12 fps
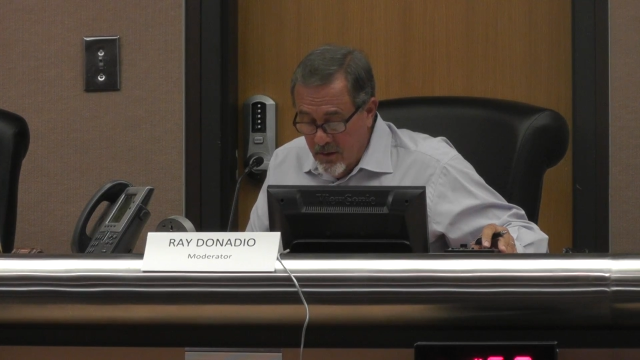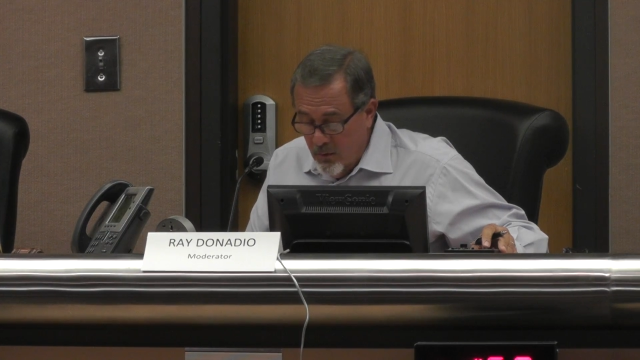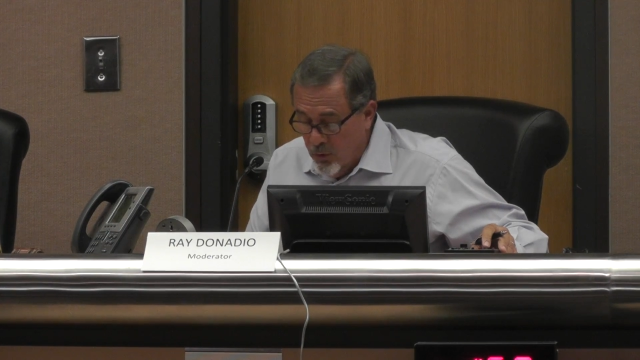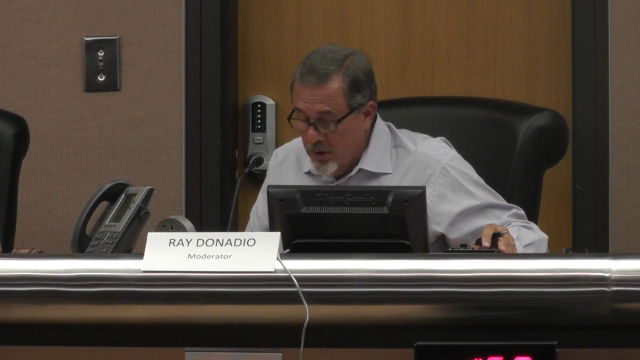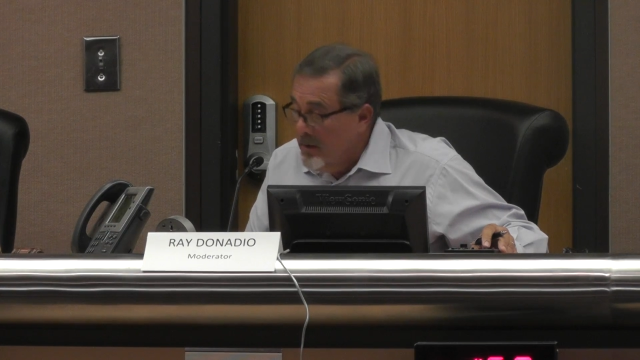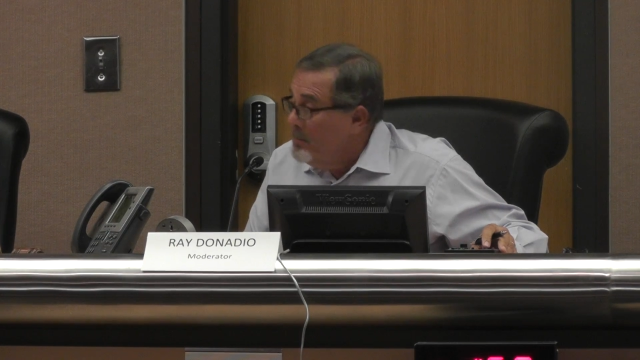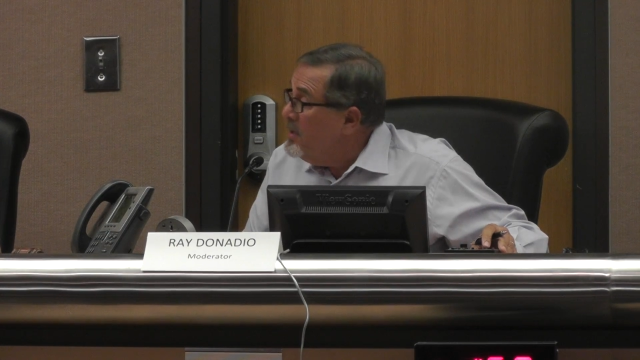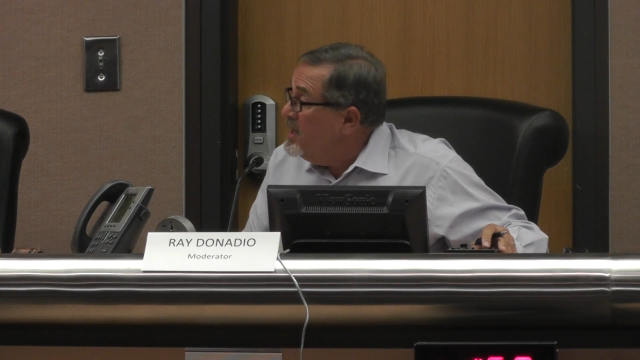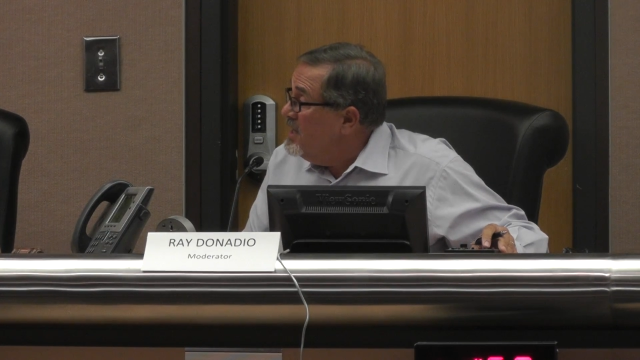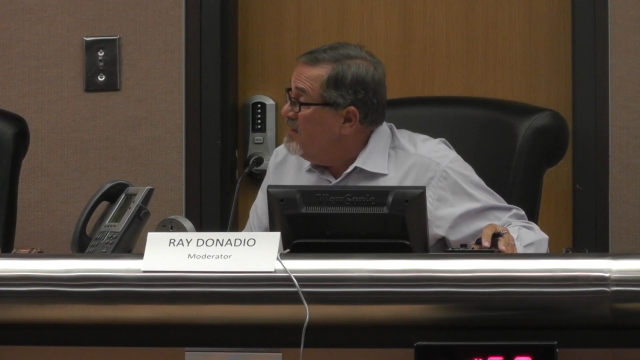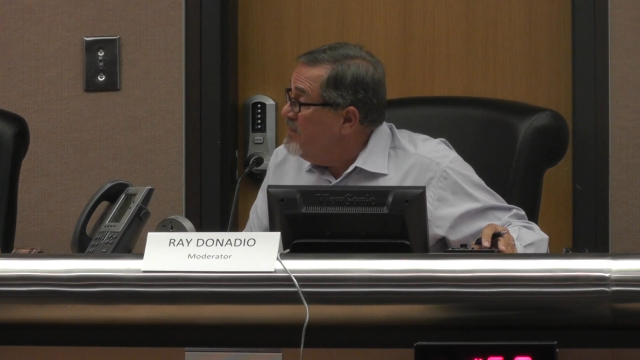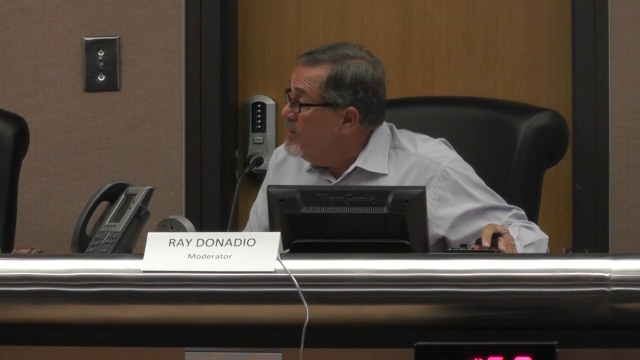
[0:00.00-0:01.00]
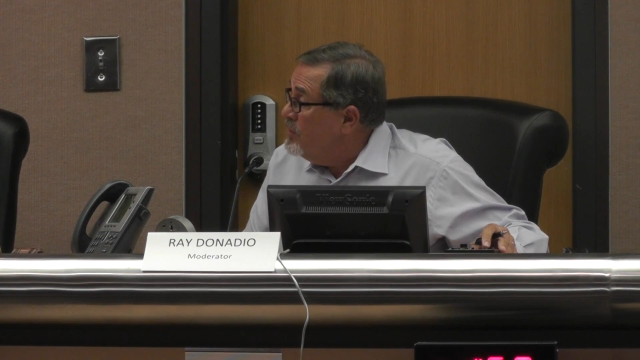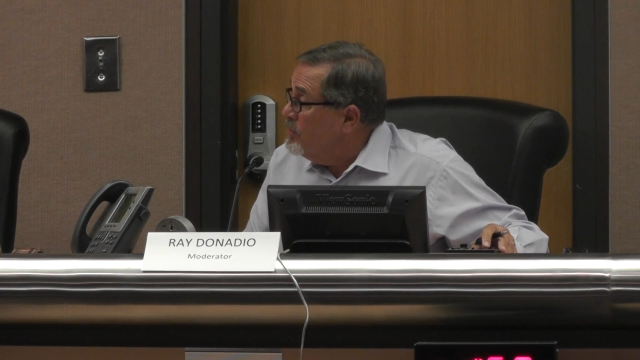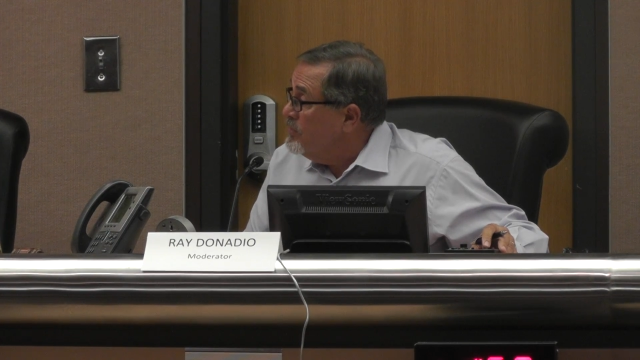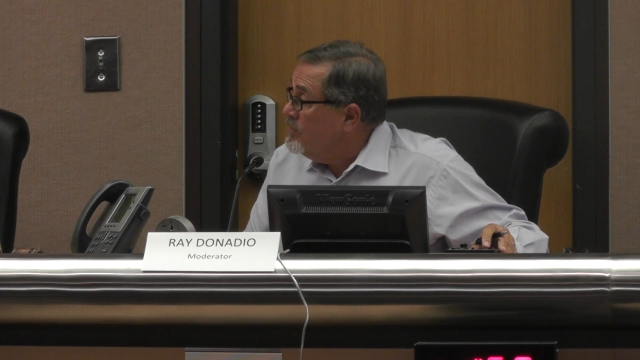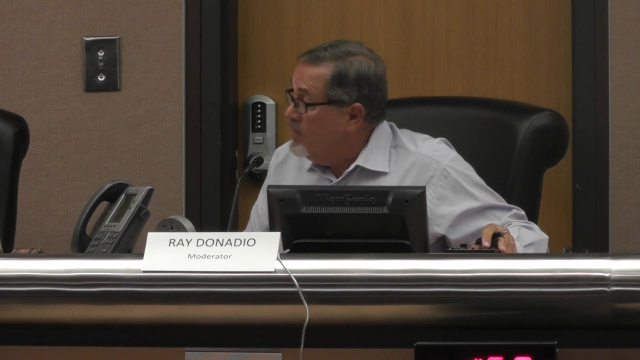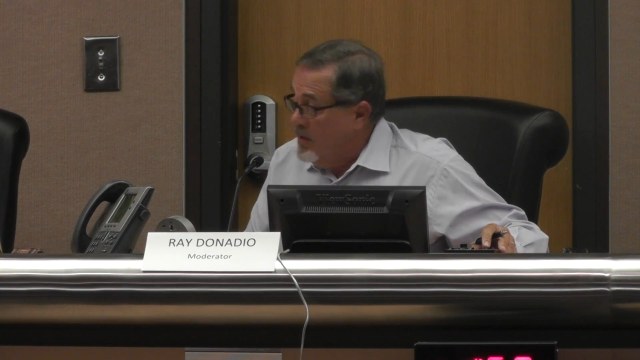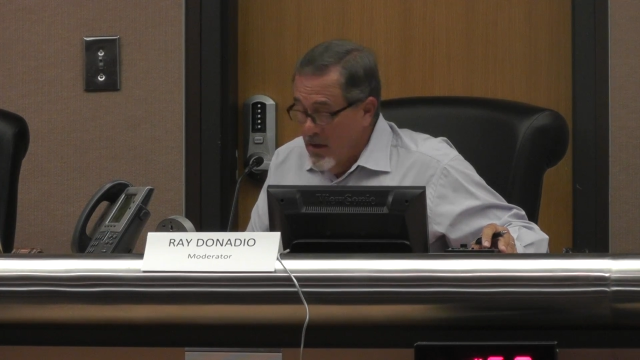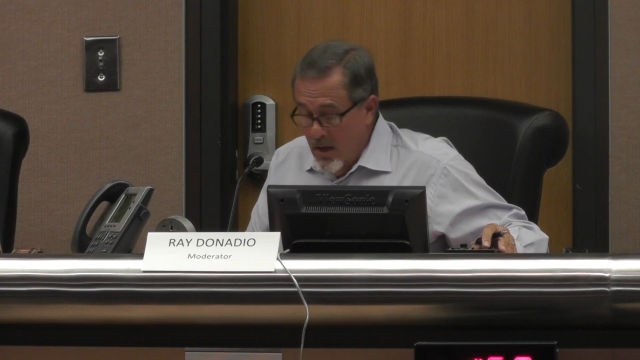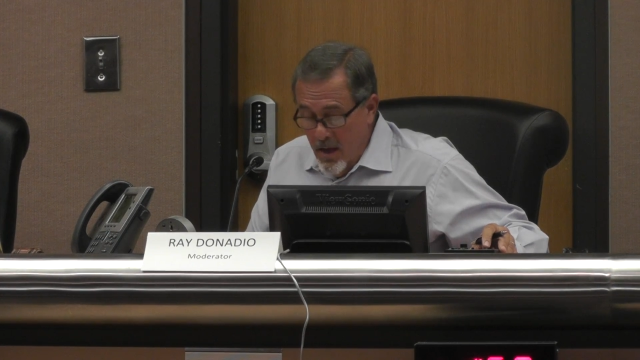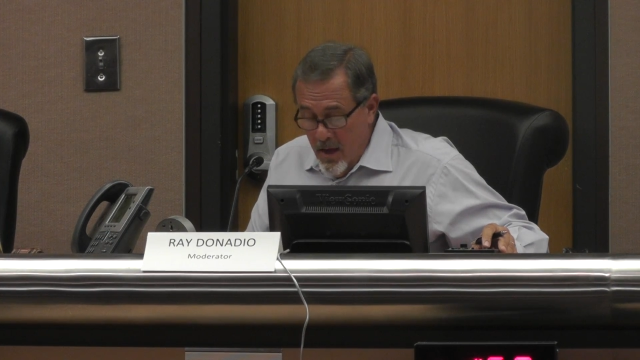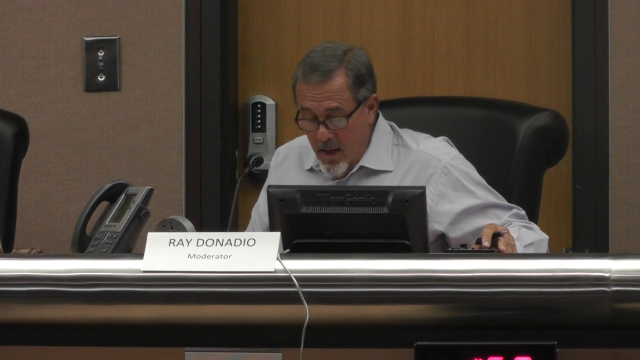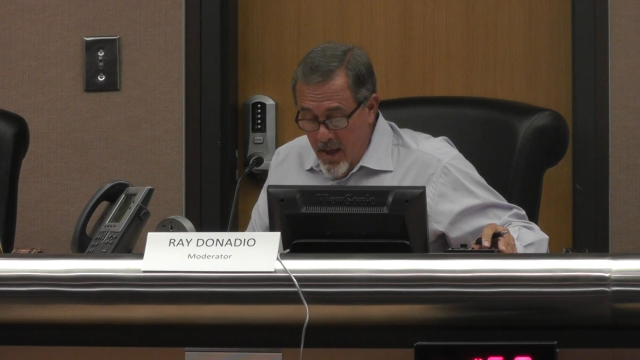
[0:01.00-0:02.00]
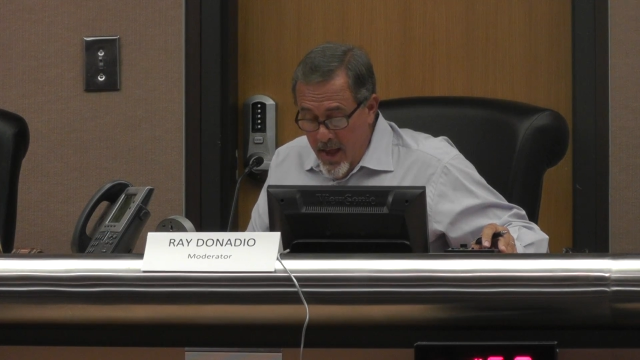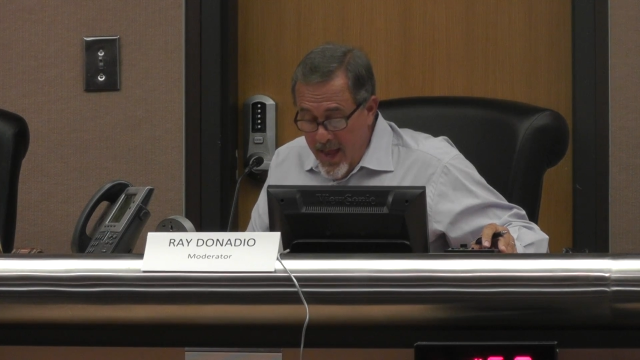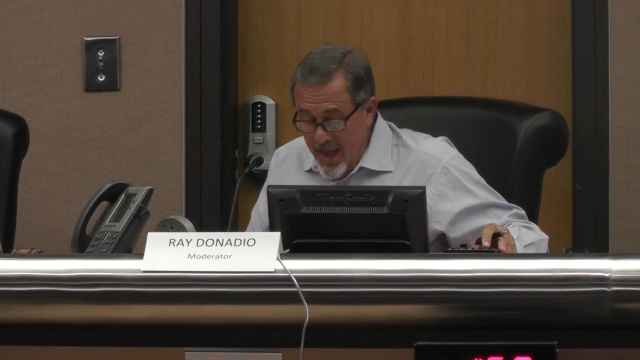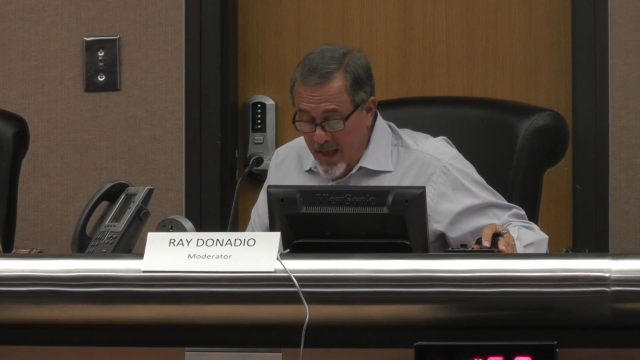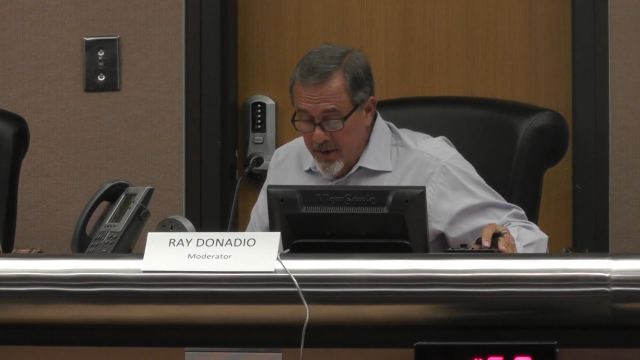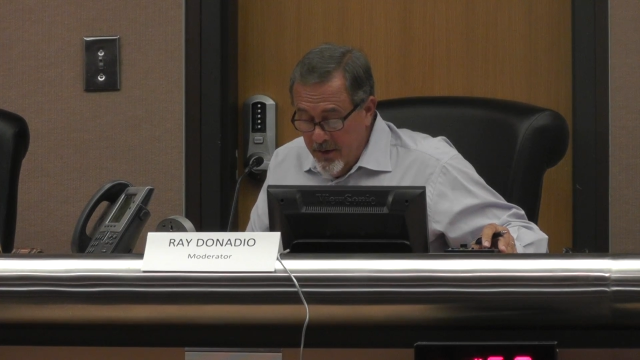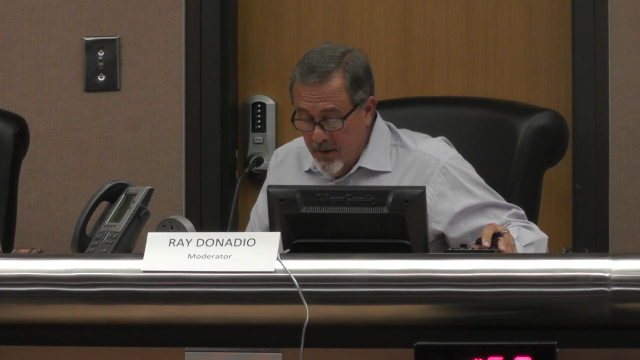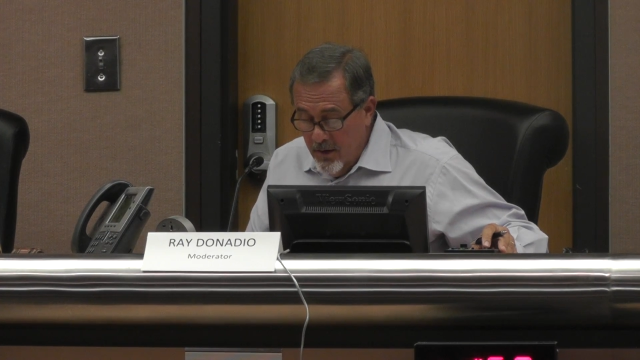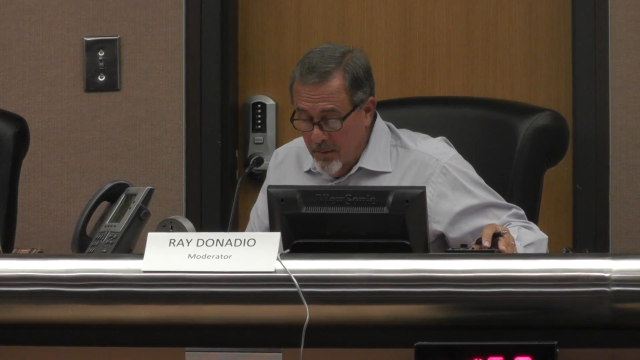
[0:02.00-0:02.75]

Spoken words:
or competing views and